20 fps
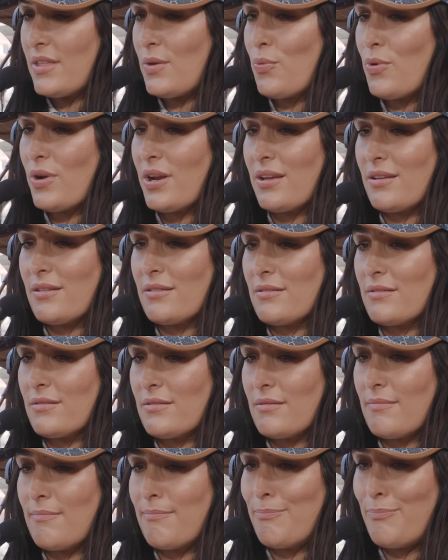They wouldn't
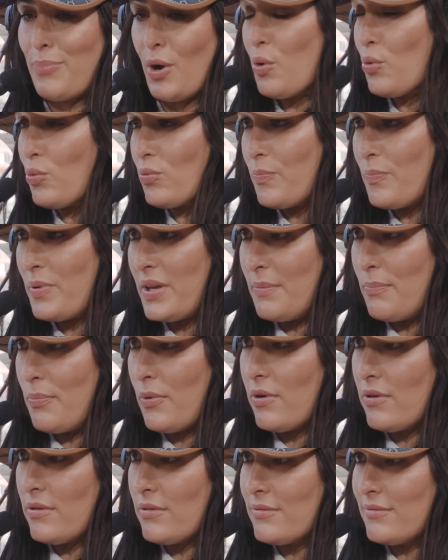boat
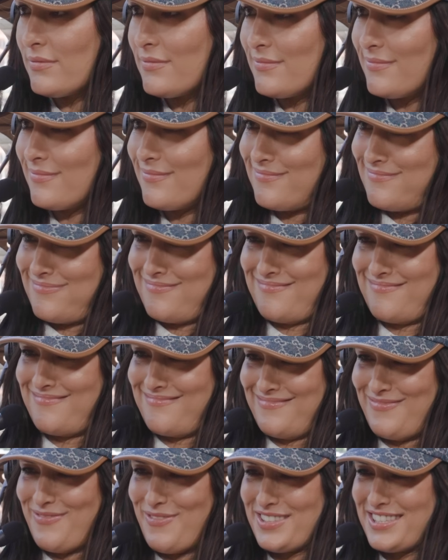people.
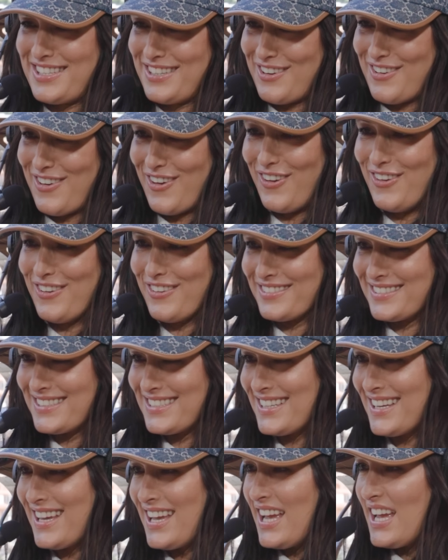What's it
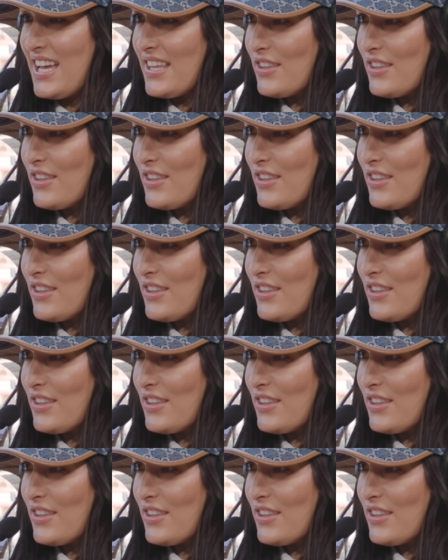called?